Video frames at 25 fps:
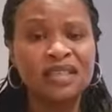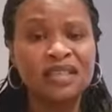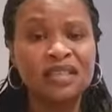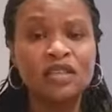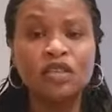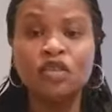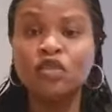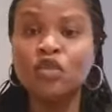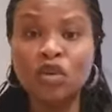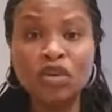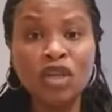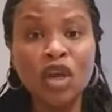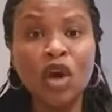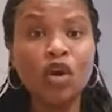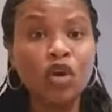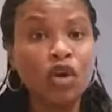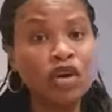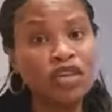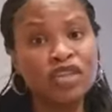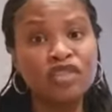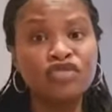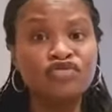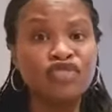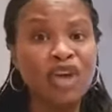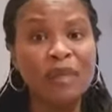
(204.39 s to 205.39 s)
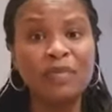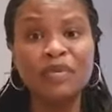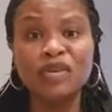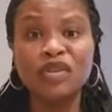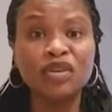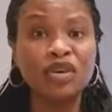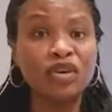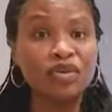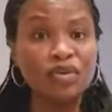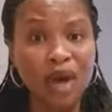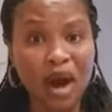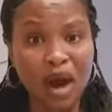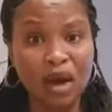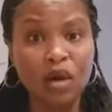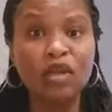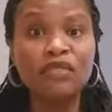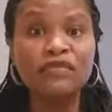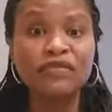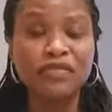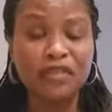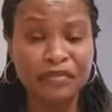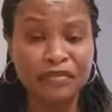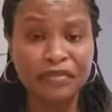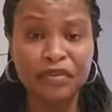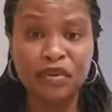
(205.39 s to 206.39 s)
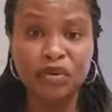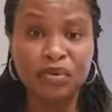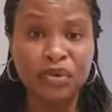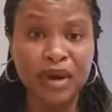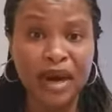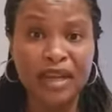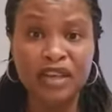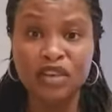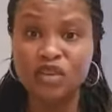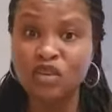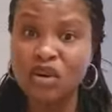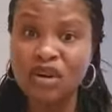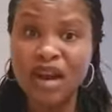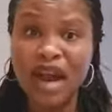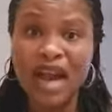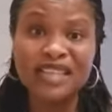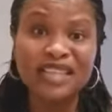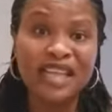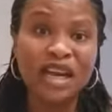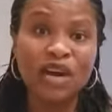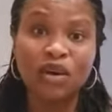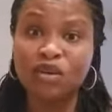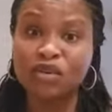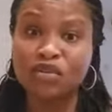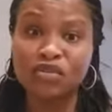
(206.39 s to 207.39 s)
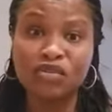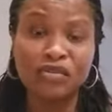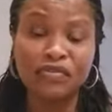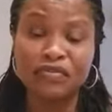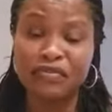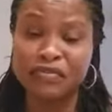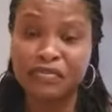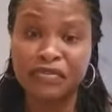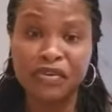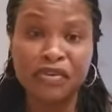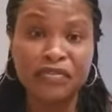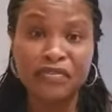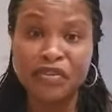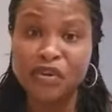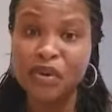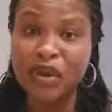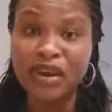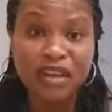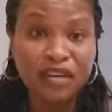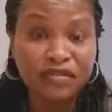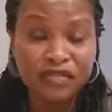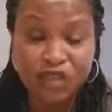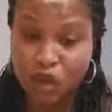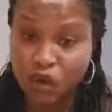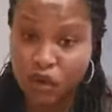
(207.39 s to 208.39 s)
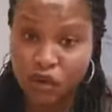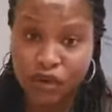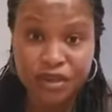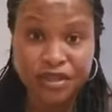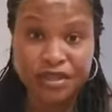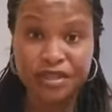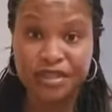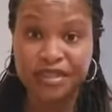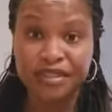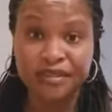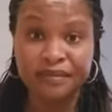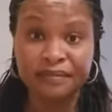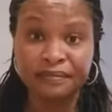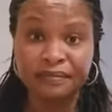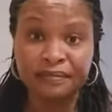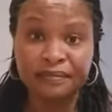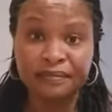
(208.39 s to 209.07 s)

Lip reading: You know your curse is dropping to the ground unfulfilled, right? You know God's not going to fulfill any of your curses.